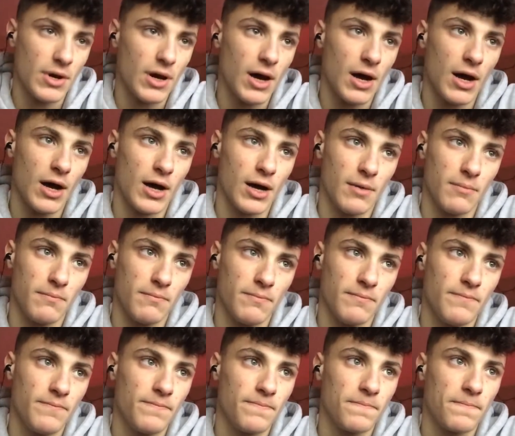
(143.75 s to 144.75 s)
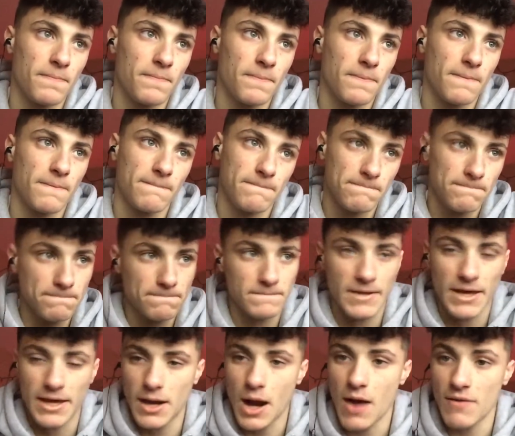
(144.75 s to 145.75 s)

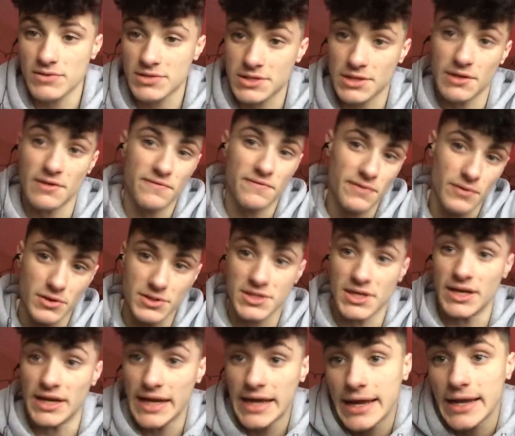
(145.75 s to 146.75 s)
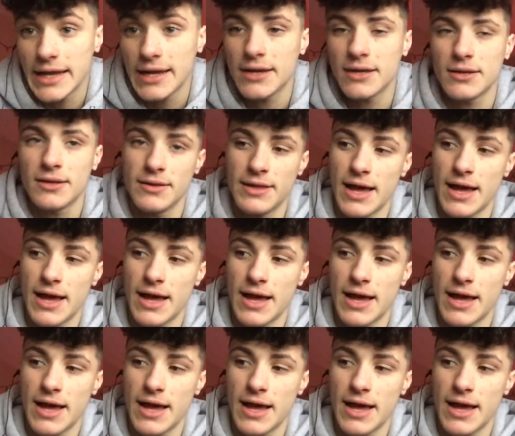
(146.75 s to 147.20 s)
and obviously it fills a need